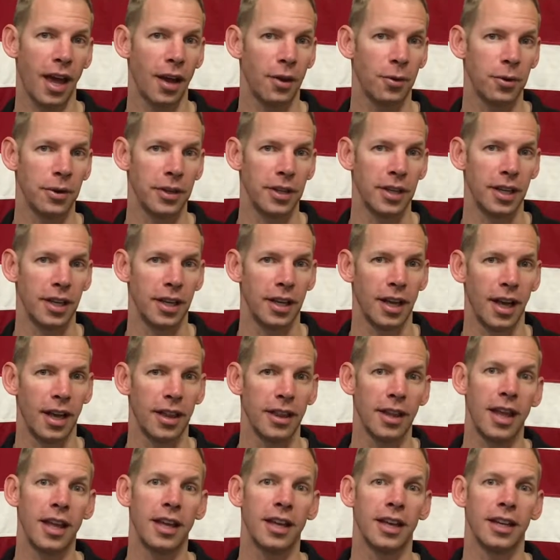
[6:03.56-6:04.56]
equity
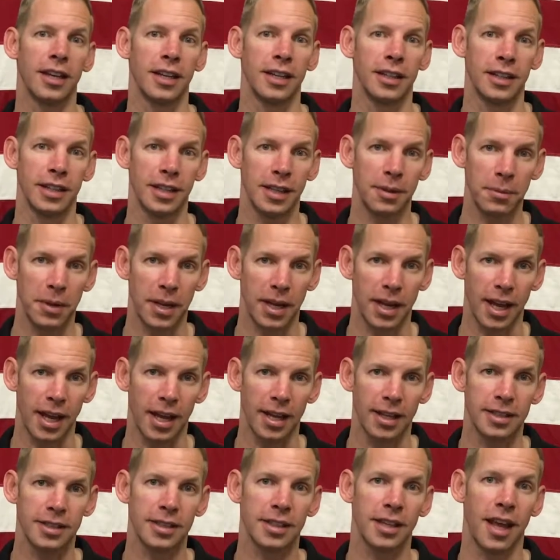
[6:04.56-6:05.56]
and they can
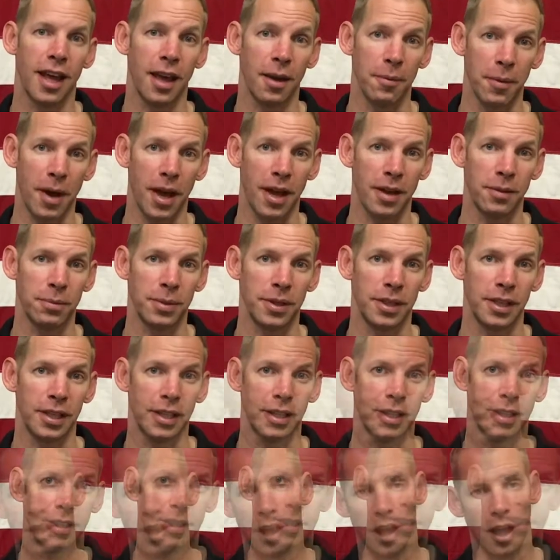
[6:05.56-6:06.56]
eliminate
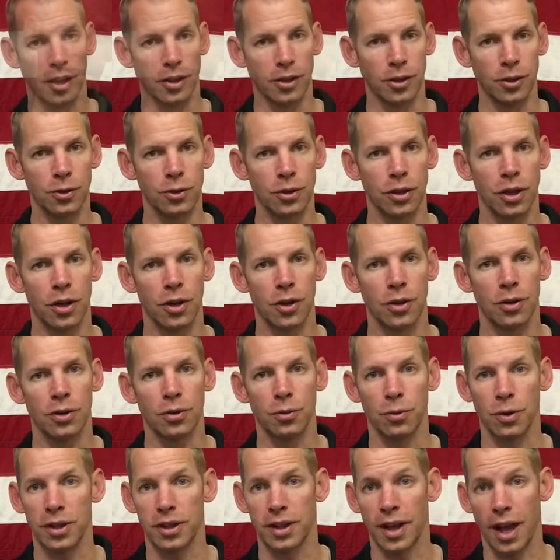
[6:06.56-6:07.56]
MIP. A new loan
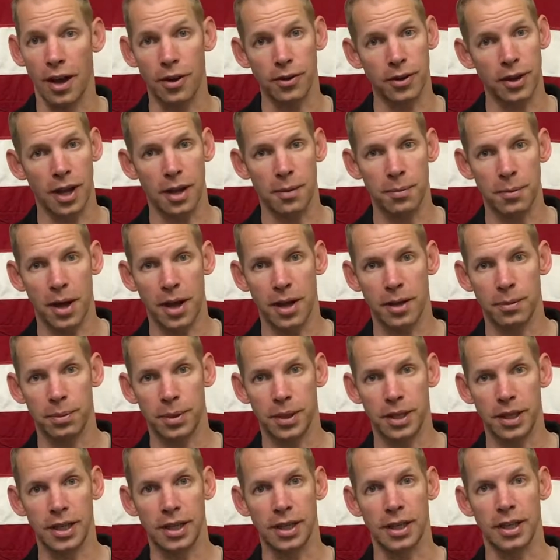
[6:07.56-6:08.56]
without
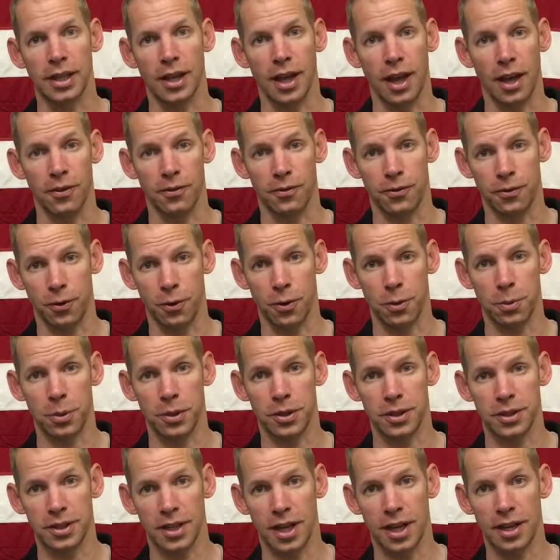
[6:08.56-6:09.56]
MIP at
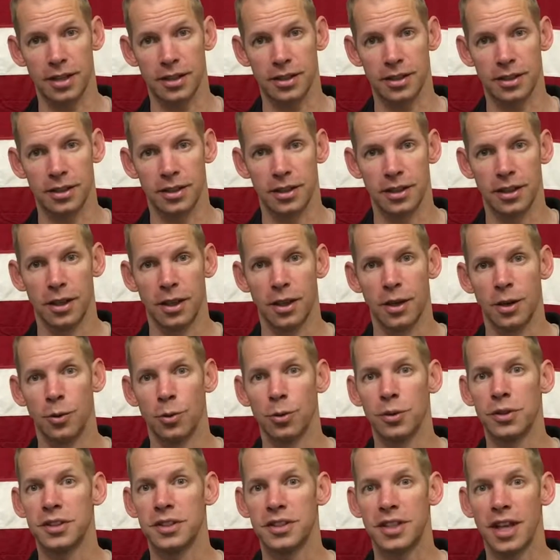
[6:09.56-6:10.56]
4%
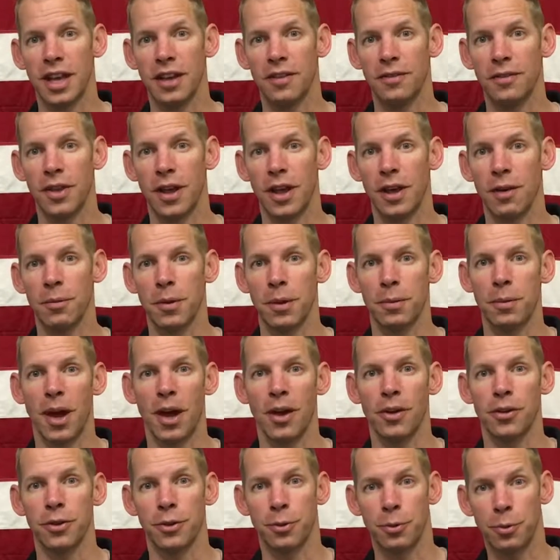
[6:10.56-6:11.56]
would save them
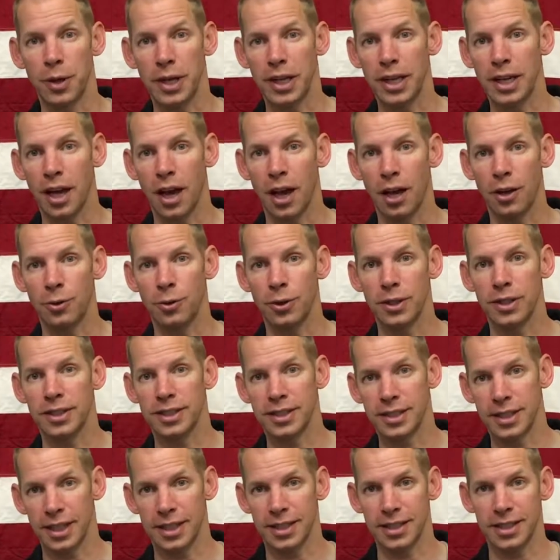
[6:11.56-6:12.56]
about
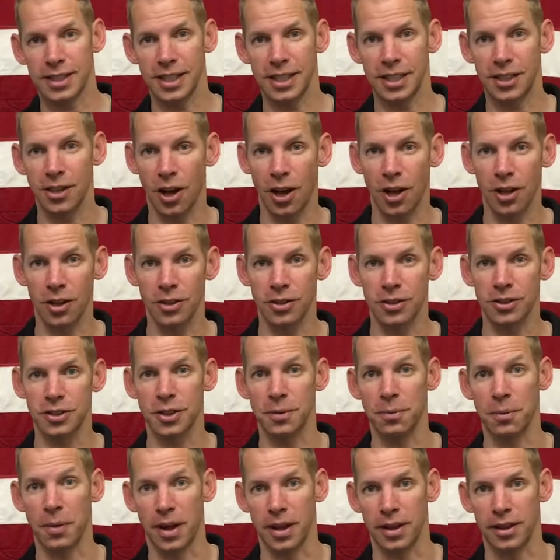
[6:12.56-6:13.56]
$360 a
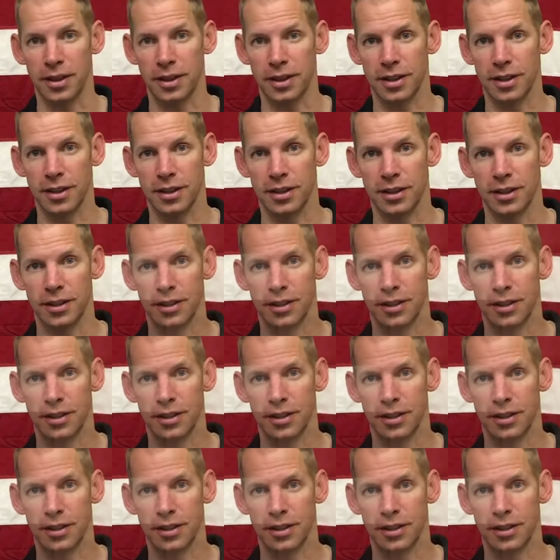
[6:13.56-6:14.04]
month.